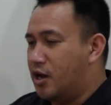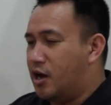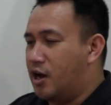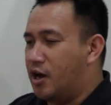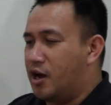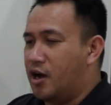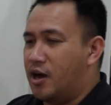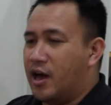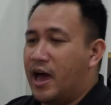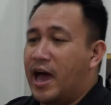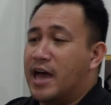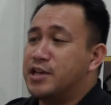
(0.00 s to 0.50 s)

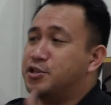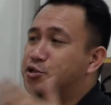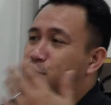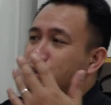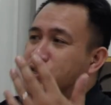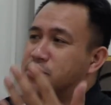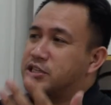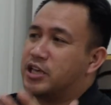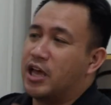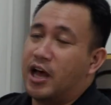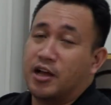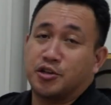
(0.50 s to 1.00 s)
As you
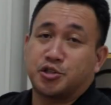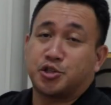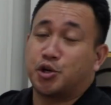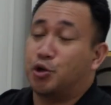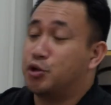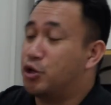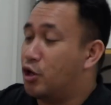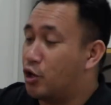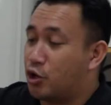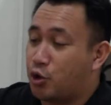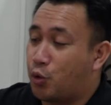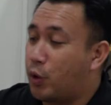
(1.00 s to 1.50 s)
can see, I'll show
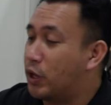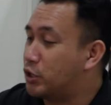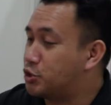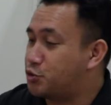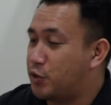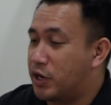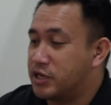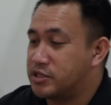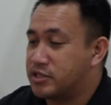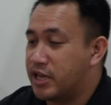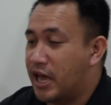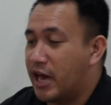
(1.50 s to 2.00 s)
you a quick
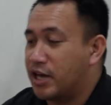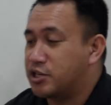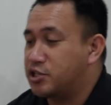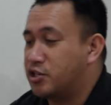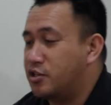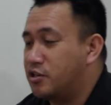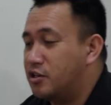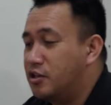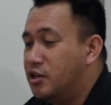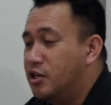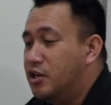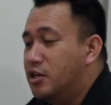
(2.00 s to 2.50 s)

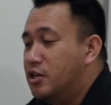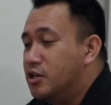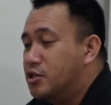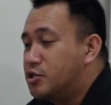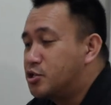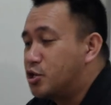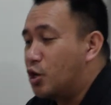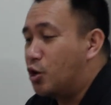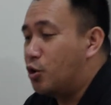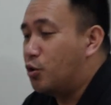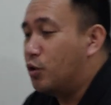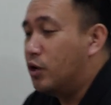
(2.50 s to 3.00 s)
transaction.
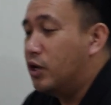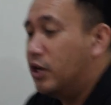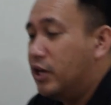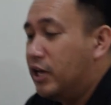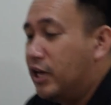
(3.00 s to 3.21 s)
So